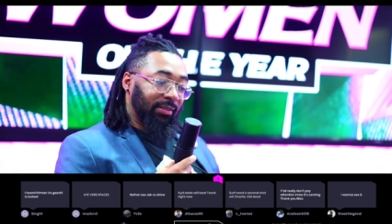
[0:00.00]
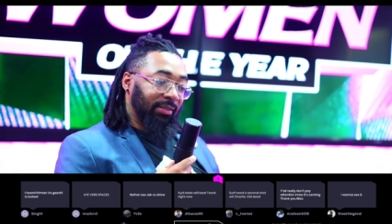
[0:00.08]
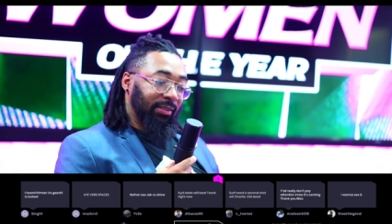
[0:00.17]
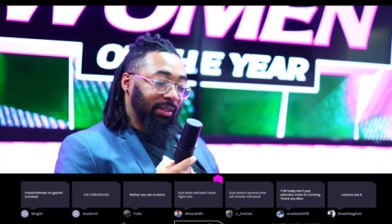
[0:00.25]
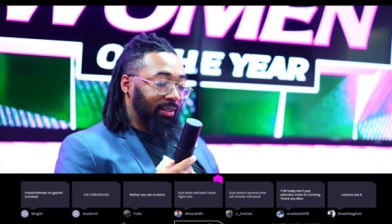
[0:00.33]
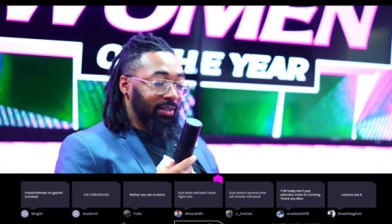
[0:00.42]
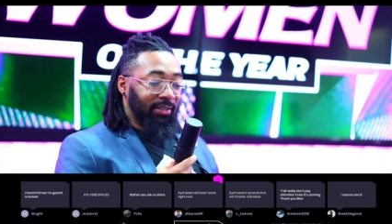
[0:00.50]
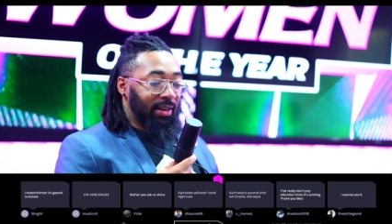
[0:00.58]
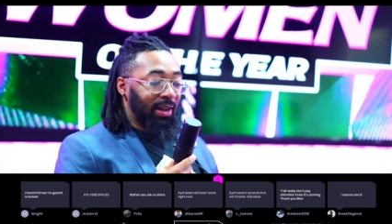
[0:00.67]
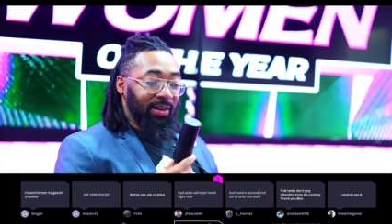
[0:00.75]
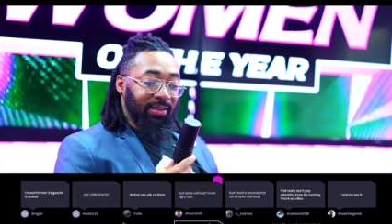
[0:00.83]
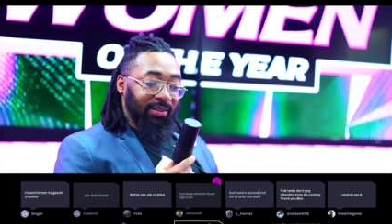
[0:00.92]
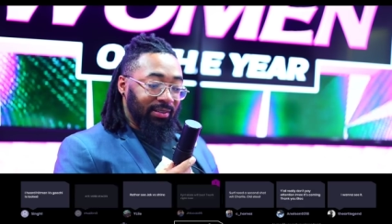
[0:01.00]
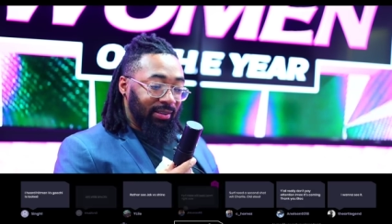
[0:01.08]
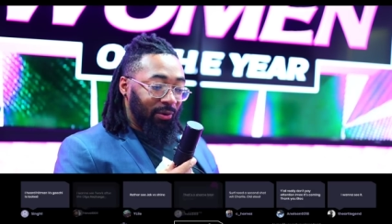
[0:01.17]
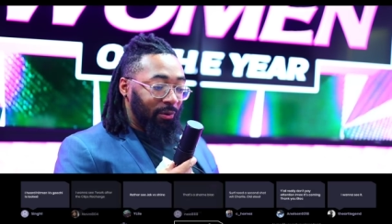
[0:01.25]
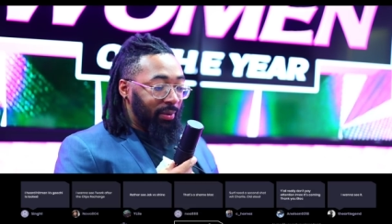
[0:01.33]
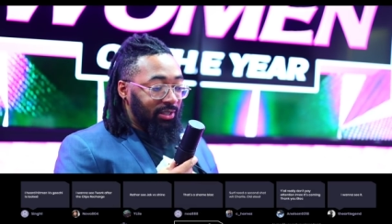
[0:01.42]
You're done. It
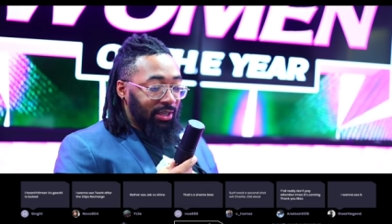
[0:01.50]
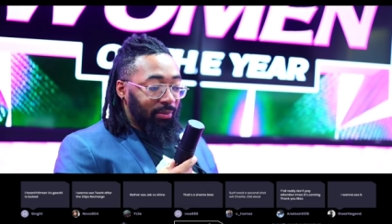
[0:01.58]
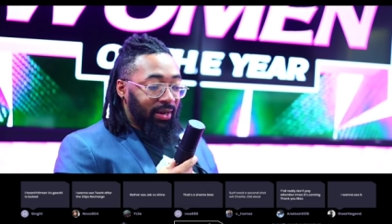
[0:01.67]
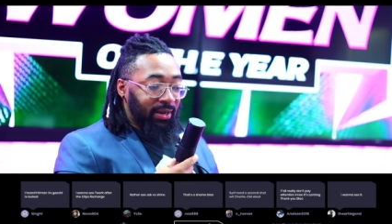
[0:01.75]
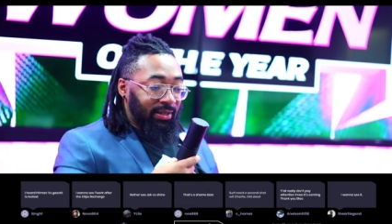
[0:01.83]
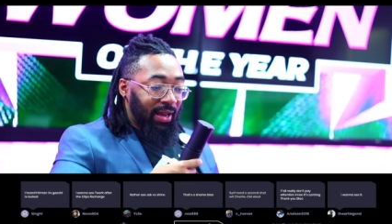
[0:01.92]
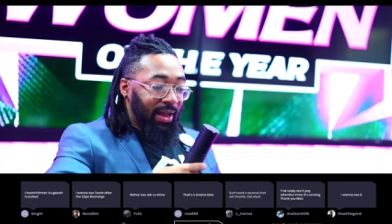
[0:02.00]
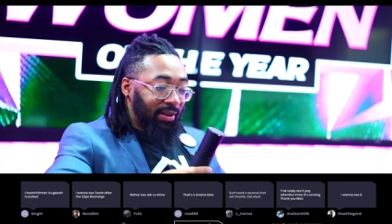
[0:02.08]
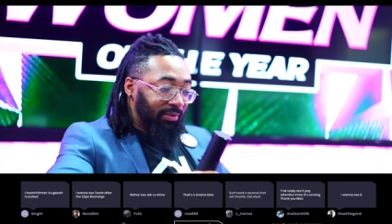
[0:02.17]
would be something like that.